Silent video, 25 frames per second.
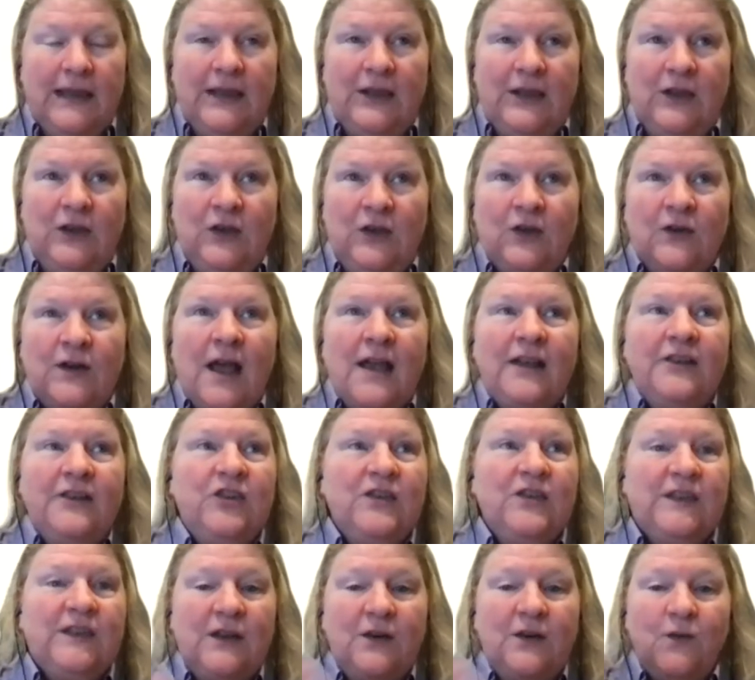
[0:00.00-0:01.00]
You're not
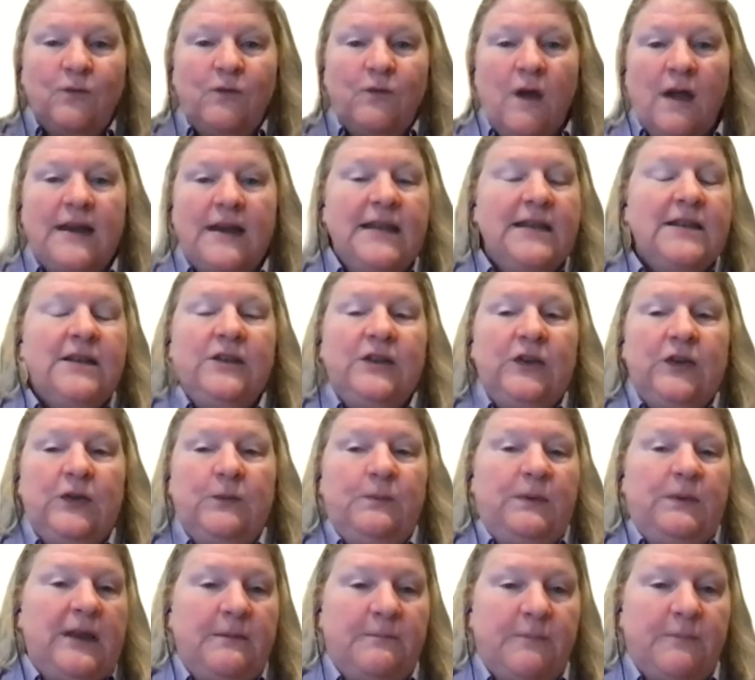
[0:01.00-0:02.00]
just going to run into
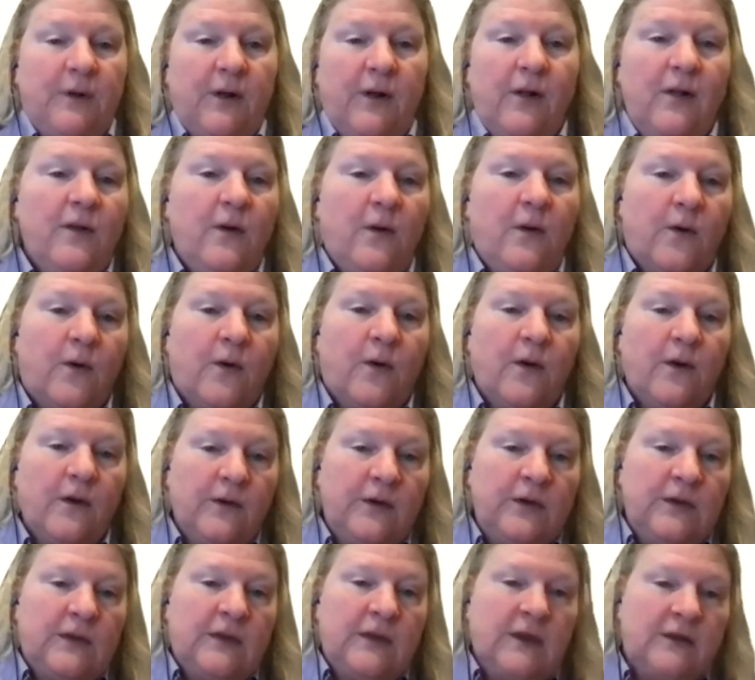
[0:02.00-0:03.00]
people,
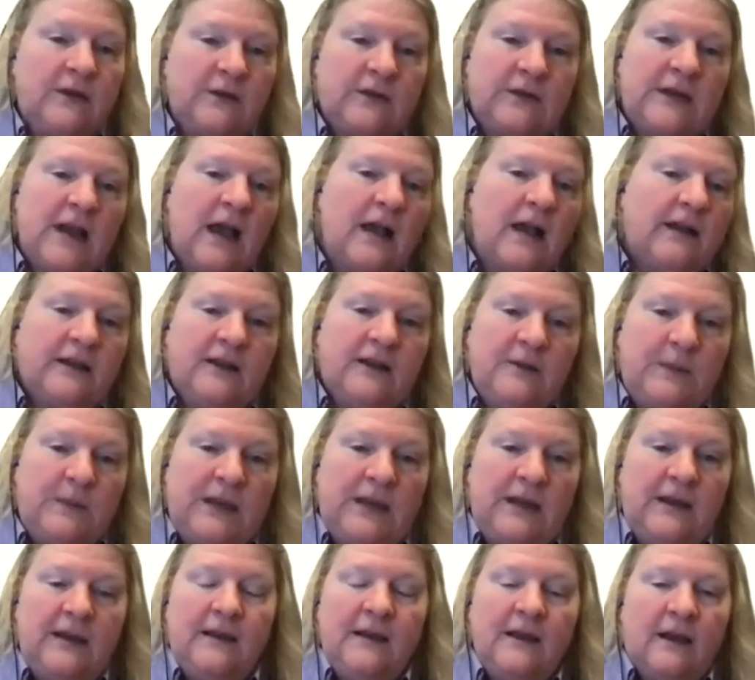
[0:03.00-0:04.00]
or there's not going to
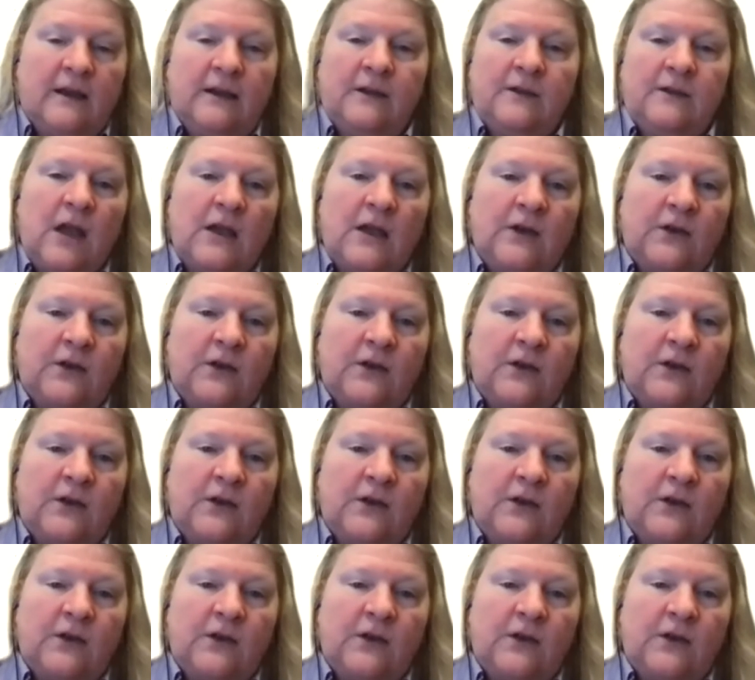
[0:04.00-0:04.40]
be a